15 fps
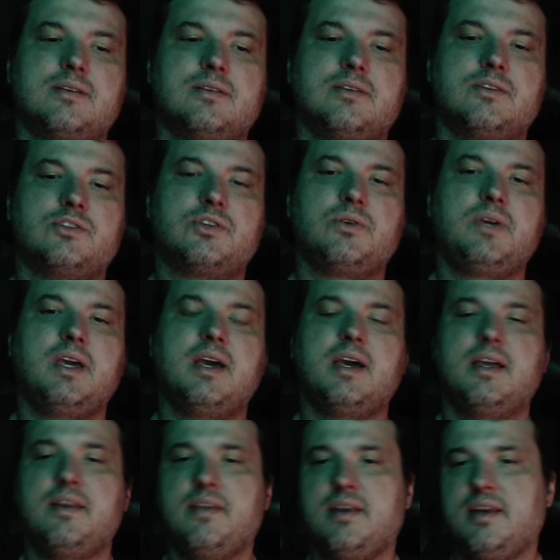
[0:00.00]
So yeah,
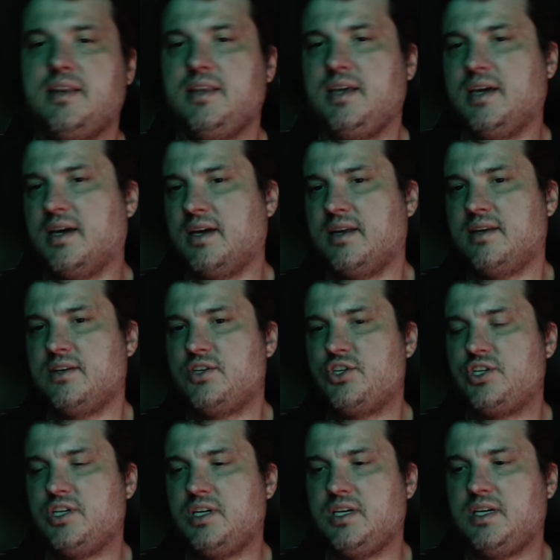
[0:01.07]
and then in the end,
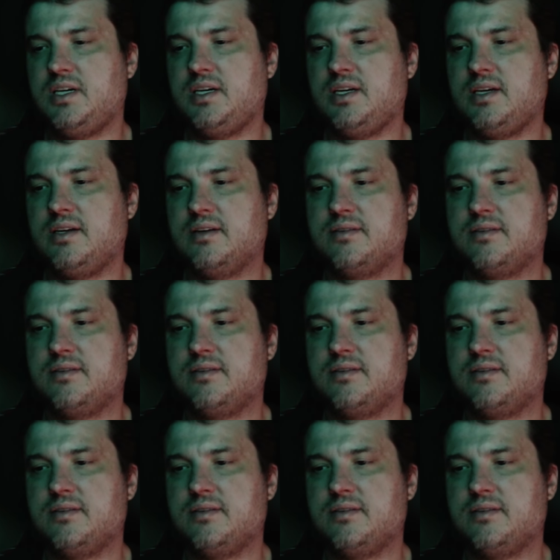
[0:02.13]
she